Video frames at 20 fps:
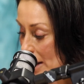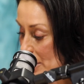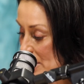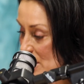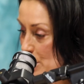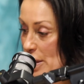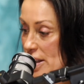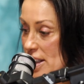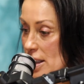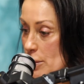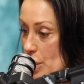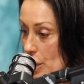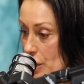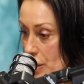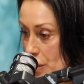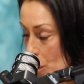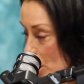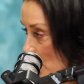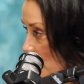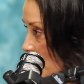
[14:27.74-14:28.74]
I was busy
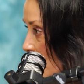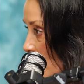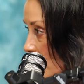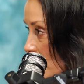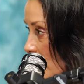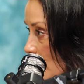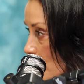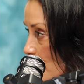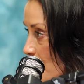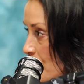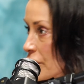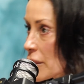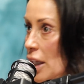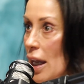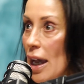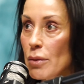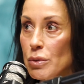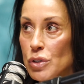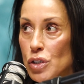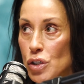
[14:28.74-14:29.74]
before COVID.
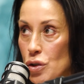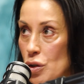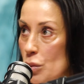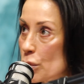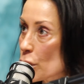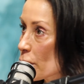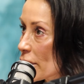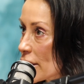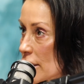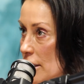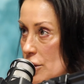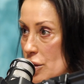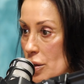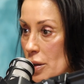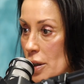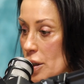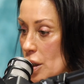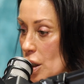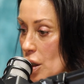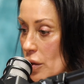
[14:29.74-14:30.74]
I was super busy
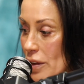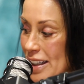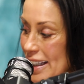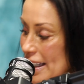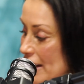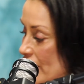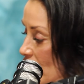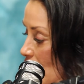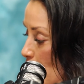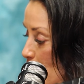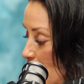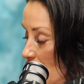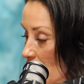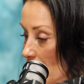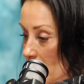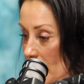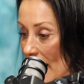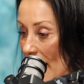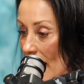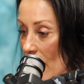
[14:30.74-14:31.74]
during COVID, even up
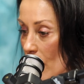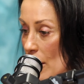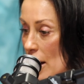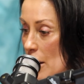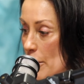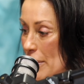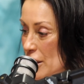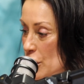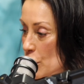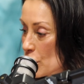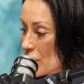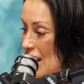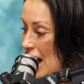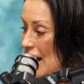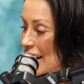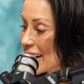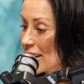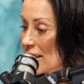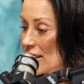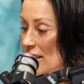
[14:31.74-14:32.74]
until now. But you're
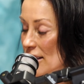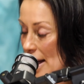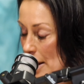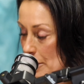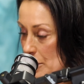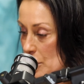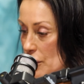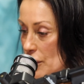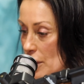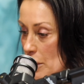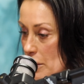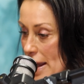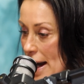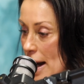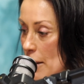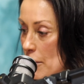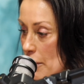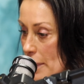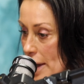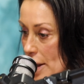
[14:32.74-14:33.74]
not exempt from
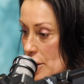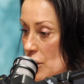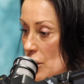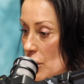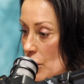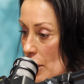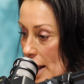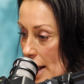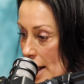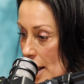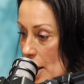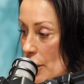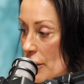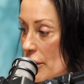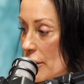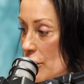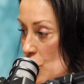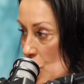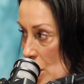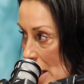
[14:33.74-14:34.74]
that mental
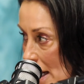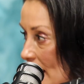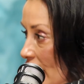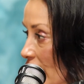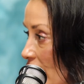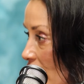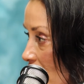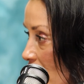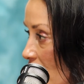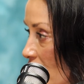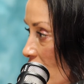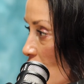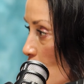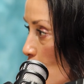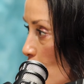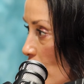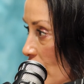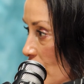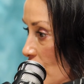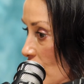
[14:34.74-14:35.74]
health check-in
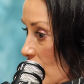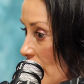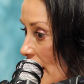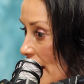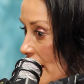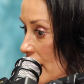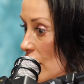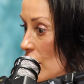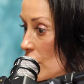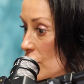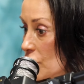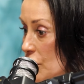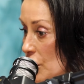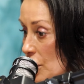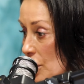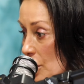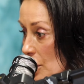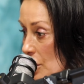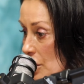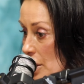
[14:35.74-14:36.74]
where you're like,
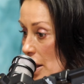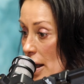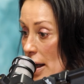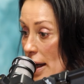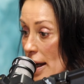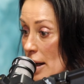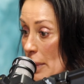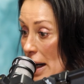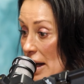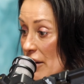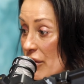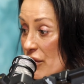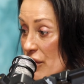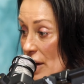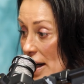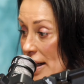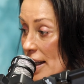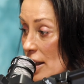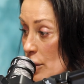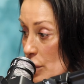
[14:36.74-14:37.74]
dude, am I
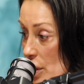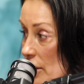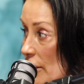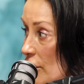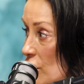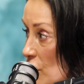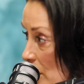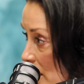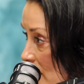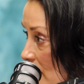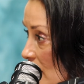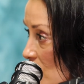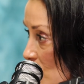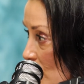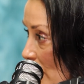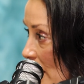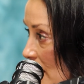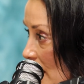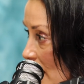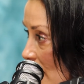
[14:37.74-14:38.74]
fucking really doing
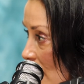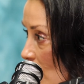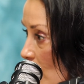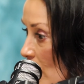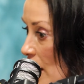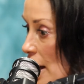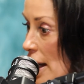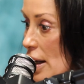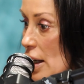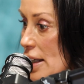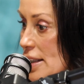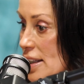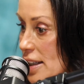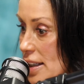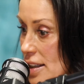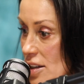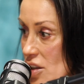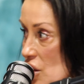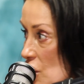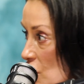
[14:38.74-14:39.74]
this right now? Is
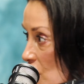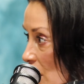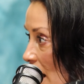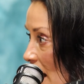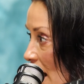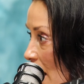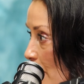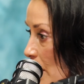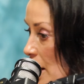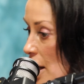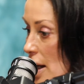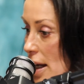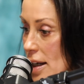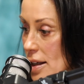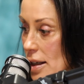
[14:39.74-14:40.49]
it going to stop?